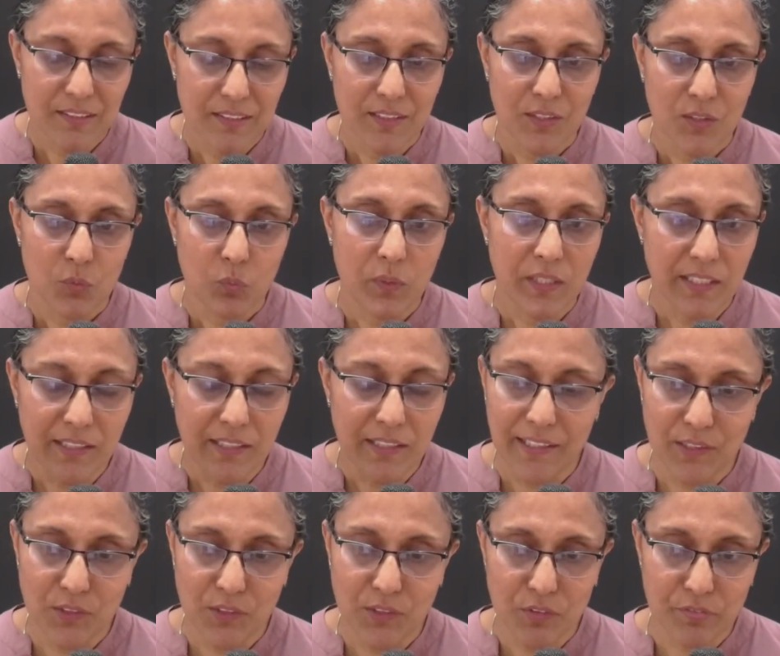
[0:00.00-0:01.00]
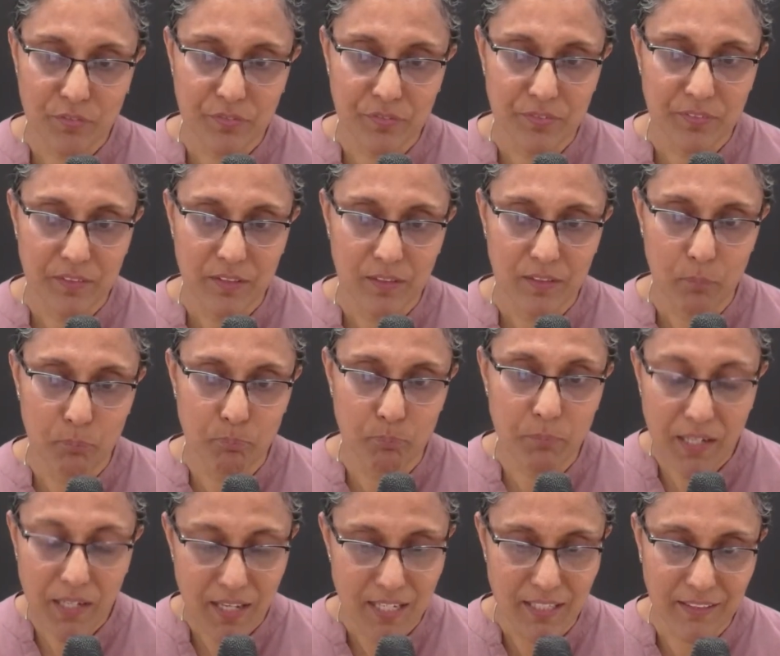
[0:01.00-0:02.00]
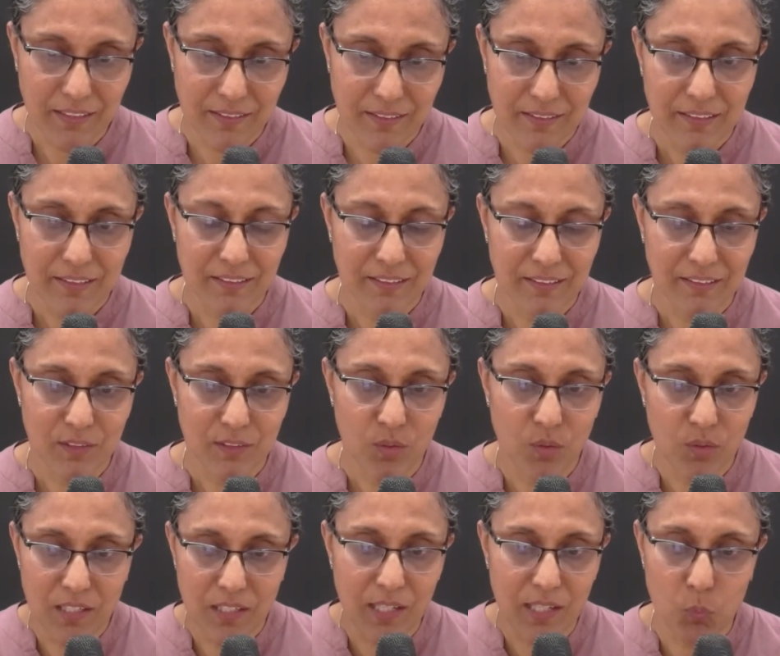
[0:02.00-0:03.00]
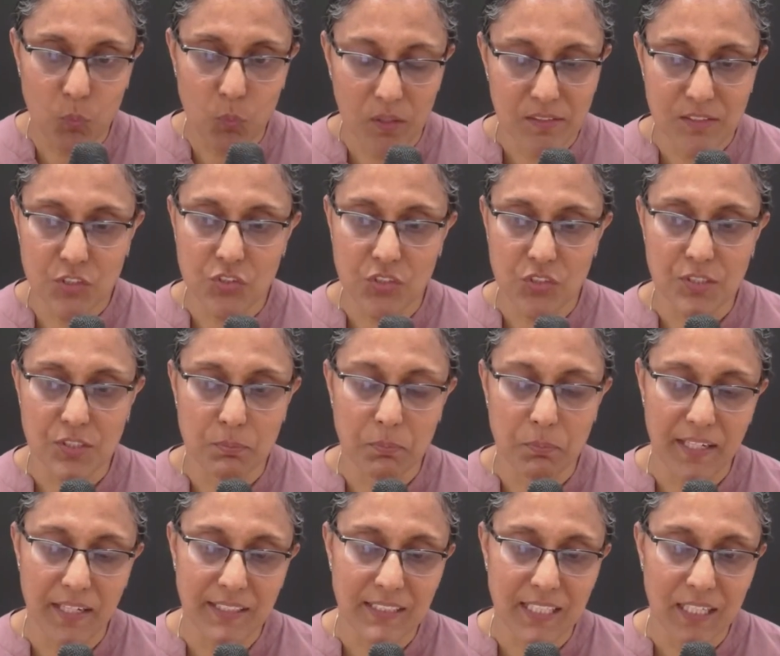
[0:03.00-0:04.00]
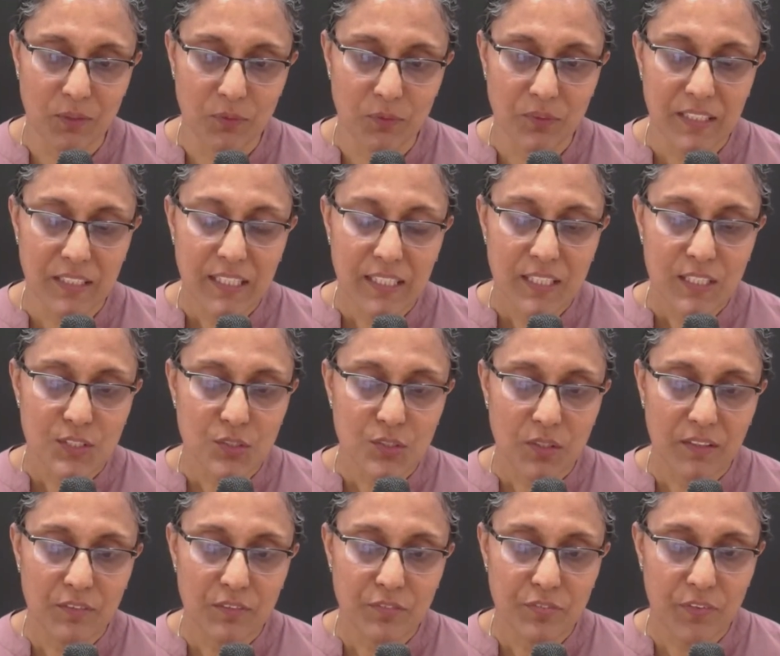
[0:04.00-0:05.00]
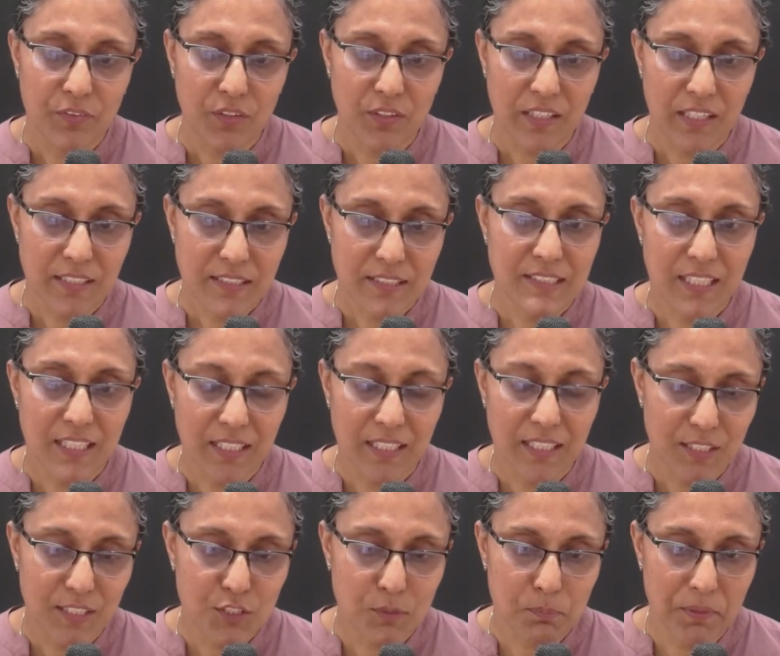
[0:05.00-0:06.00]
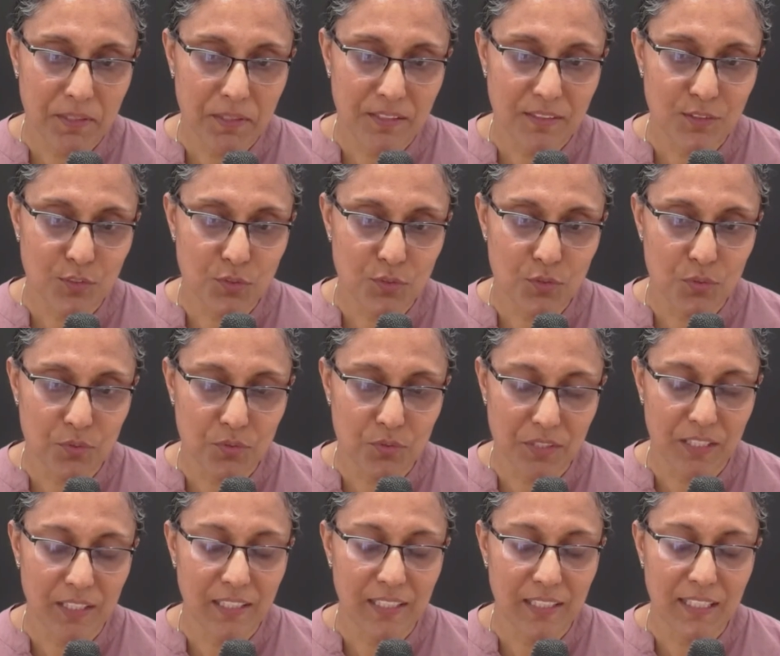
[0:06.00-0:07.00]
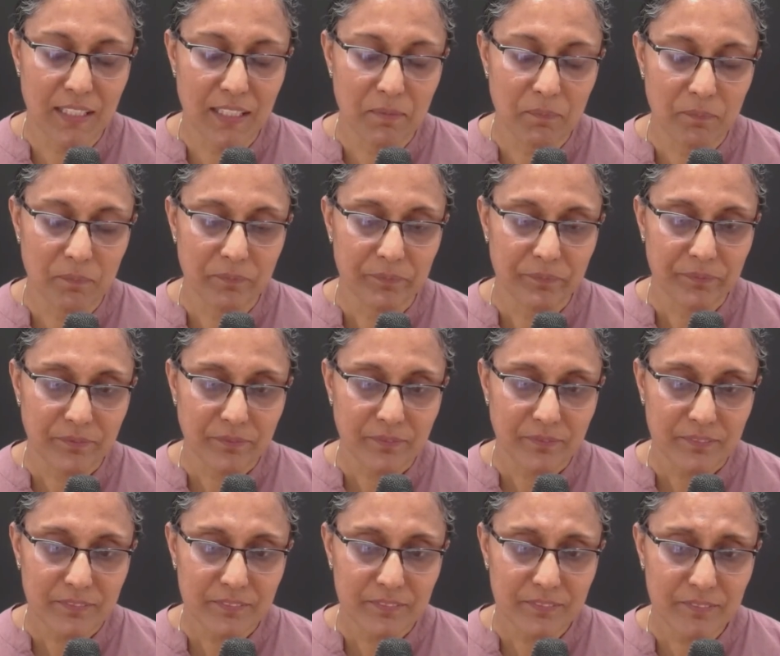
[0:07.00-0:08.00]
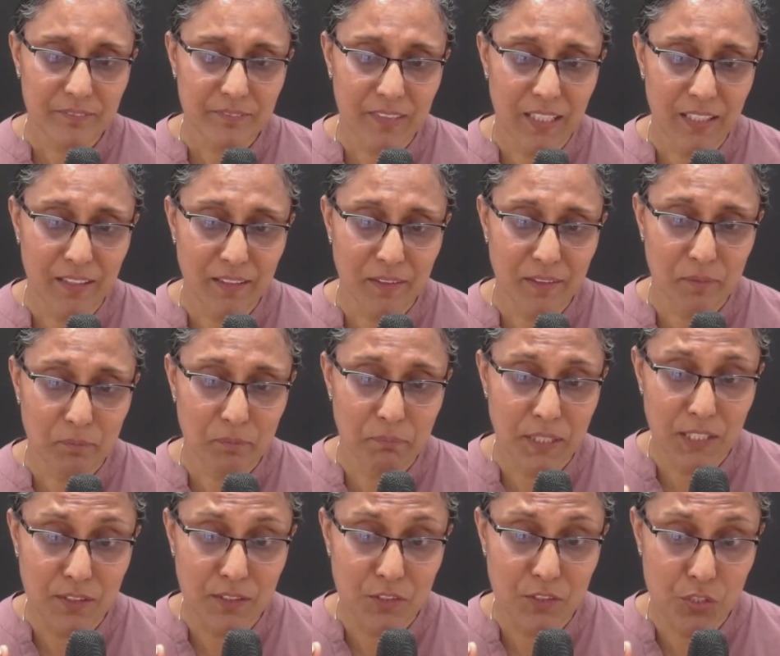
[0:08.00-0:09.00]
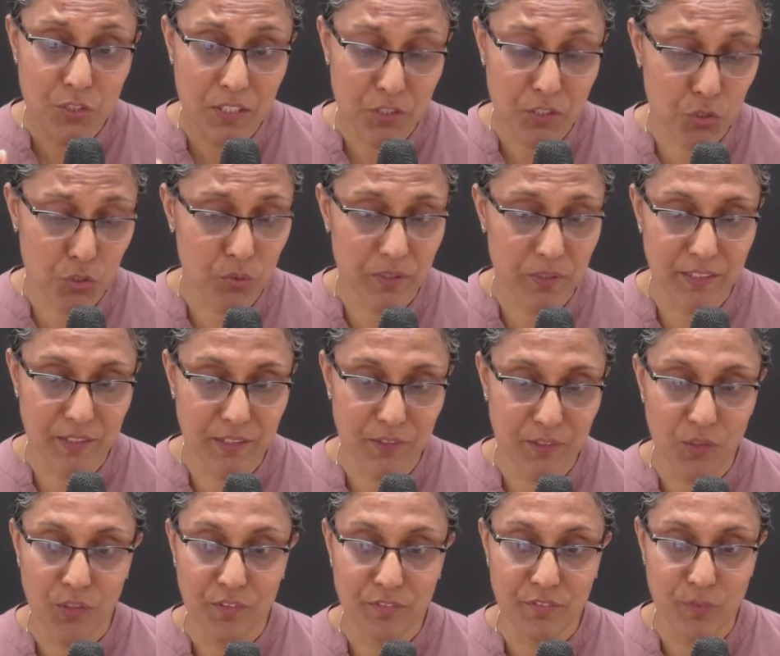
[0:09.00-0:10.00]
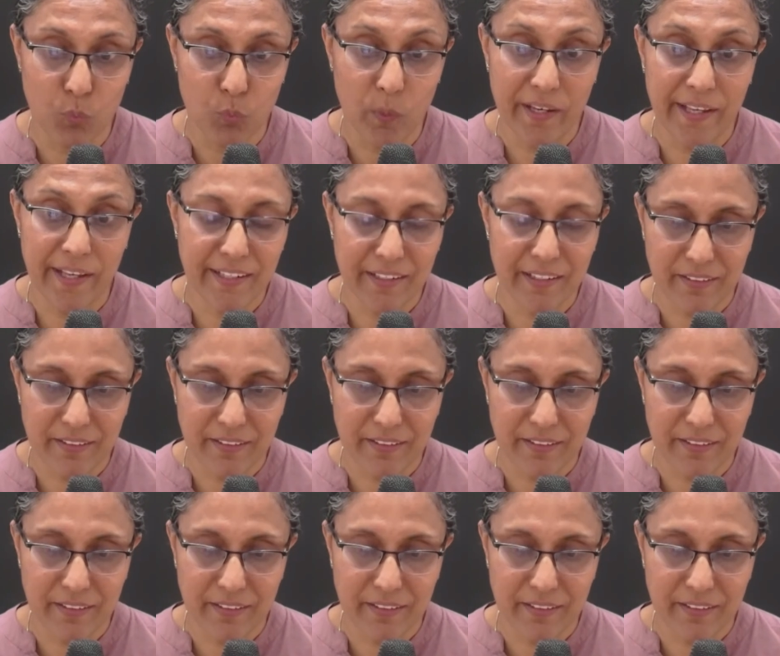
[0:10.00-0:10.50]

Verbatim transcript: we kind of break uh, all our walls just break down. So uh, for us in our spirit to really uh, be assured of where